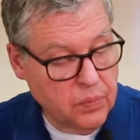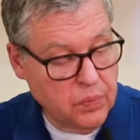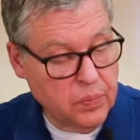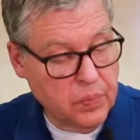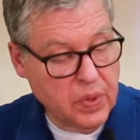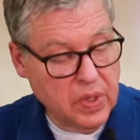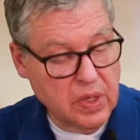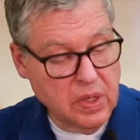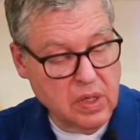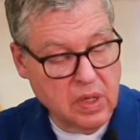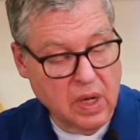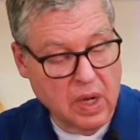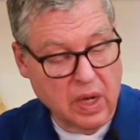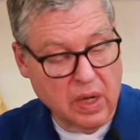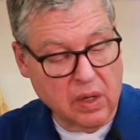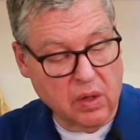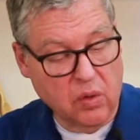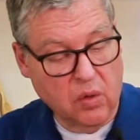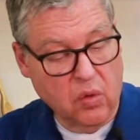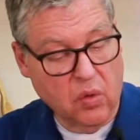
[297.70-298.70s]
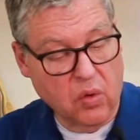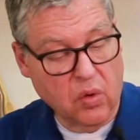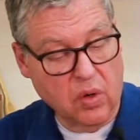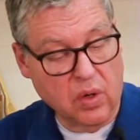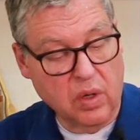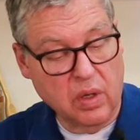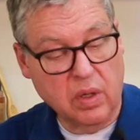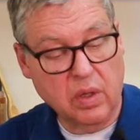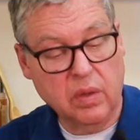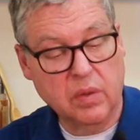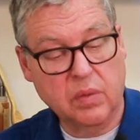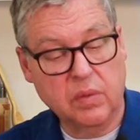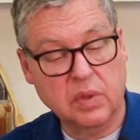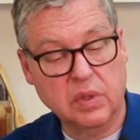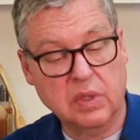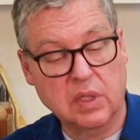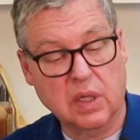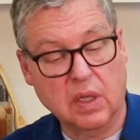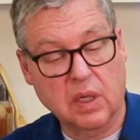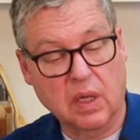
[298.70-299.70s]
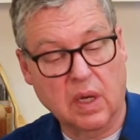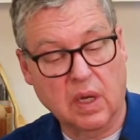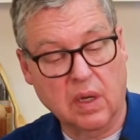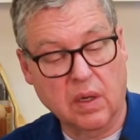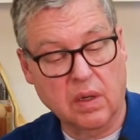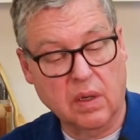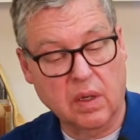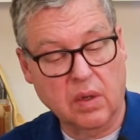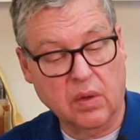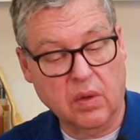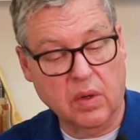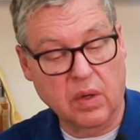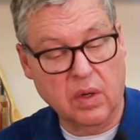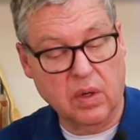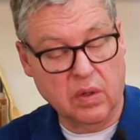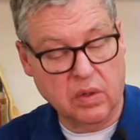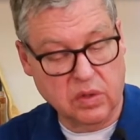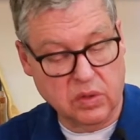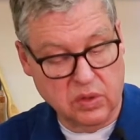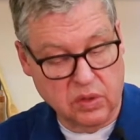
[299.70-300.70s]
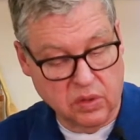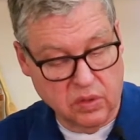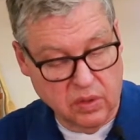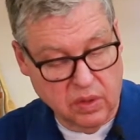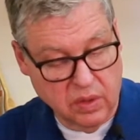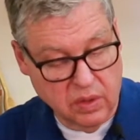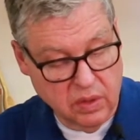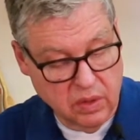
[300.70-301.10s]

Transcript: peacock ore, which I got down in Arizona.